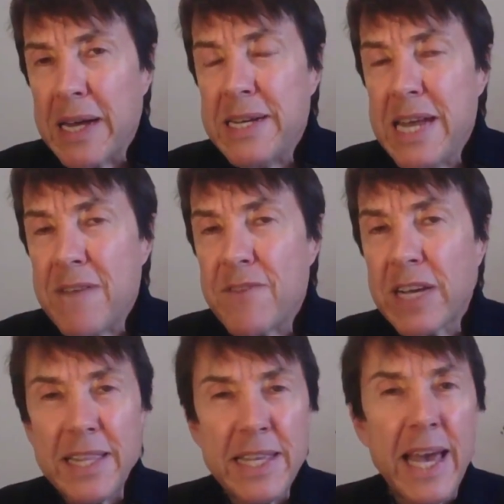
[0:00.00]
never
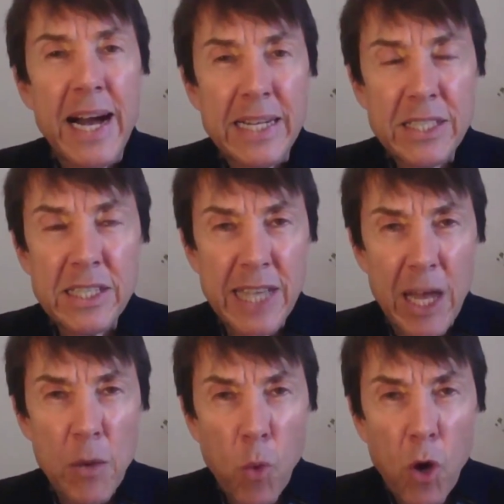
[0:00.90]
get the answers
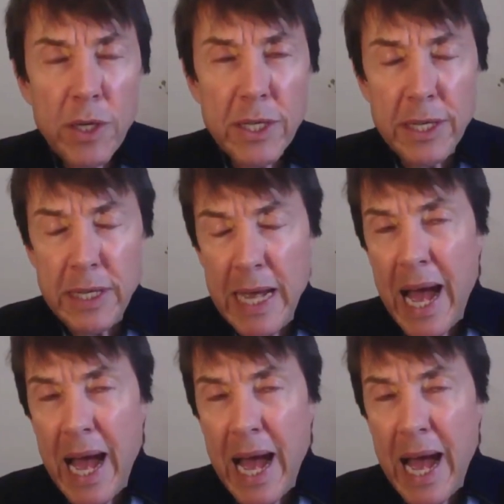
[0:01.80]
they wanted,